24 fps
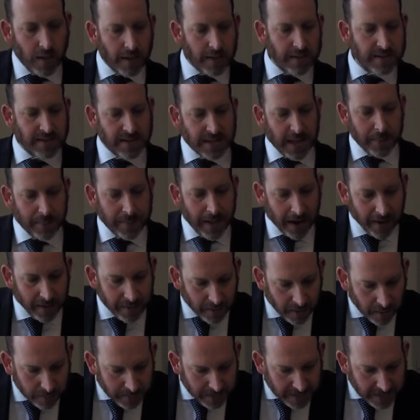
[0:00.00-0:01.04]
Skip down a
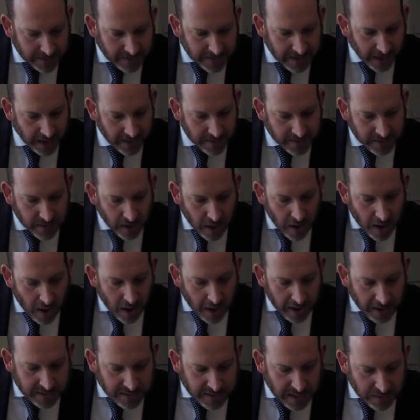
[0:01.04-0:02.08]
little bit. He says,
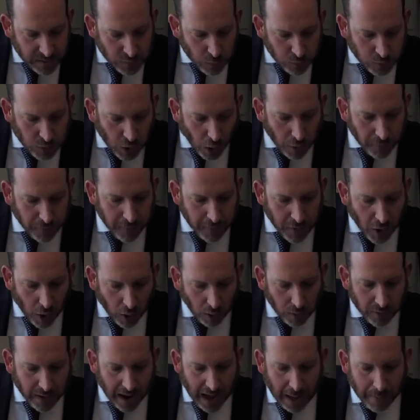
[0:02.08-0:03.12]
utov
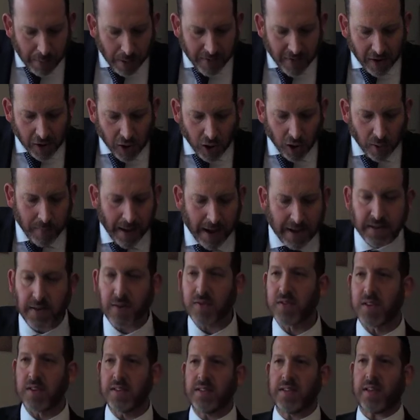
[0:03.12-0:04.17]
v'chol rachamav akol ma'asav.
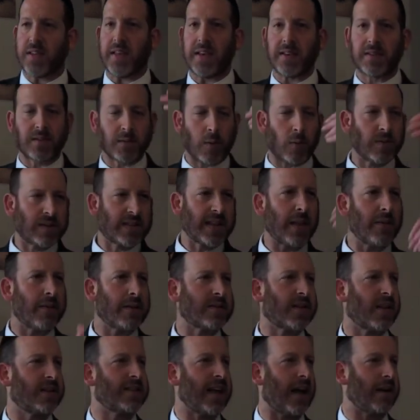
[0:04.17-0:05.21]
So listen to this. So we'll say the
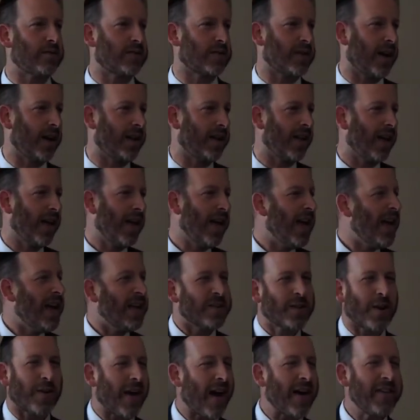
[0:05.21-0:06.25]
rest of this outside.
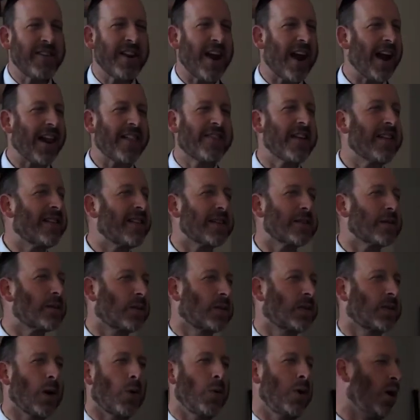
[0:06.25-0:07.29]
So I mean, I think this is
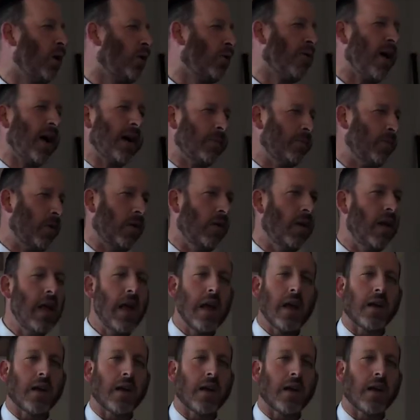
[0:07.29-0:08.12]
so incredible.